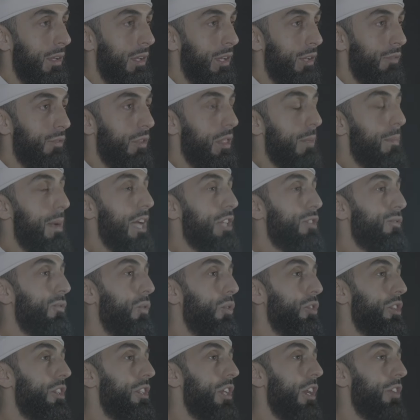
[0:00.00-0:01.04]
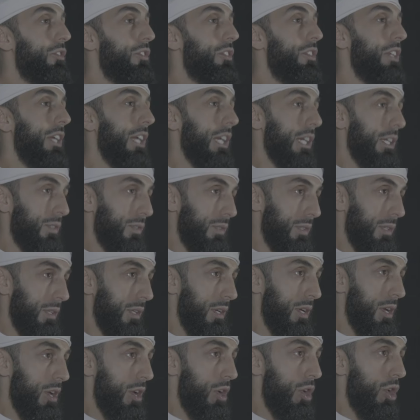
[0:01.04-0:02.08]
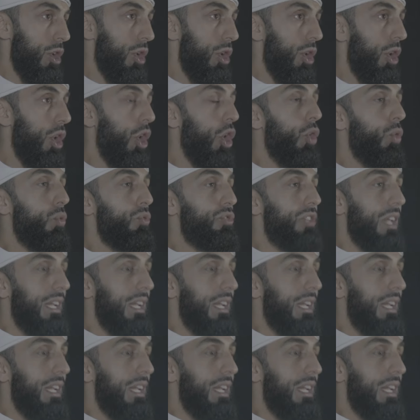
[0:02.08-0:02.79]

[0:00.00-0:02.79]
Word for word: for the past fourteen hundred years owes